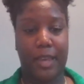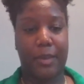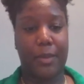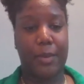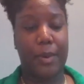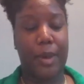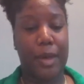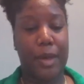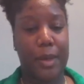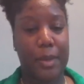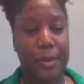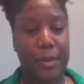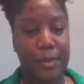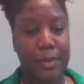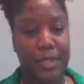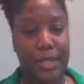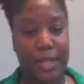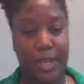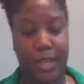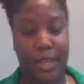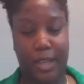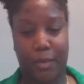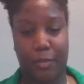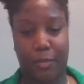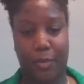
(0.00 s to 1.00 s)
you held,
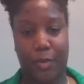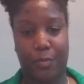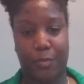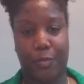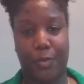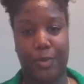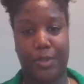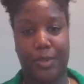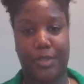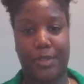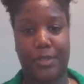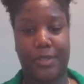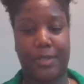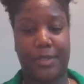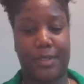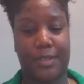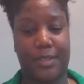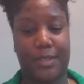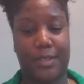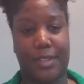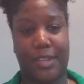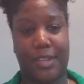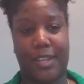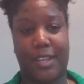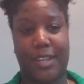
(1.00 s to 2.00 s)
it
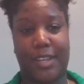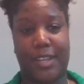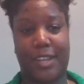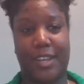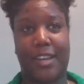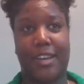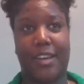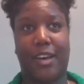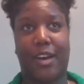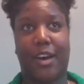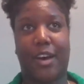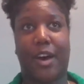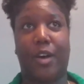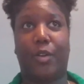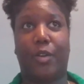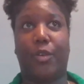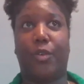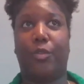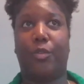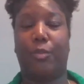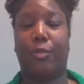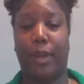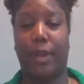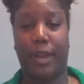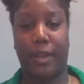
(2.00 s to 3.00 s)
was a
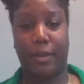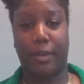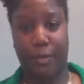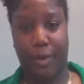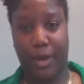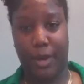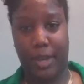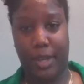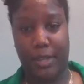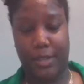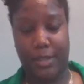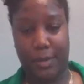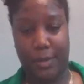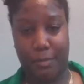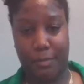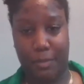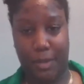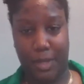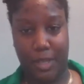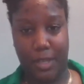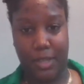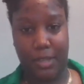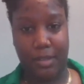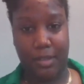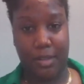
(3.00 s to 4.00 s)
great way to
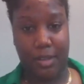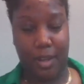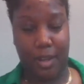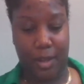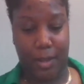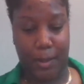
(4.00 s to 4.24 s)
meet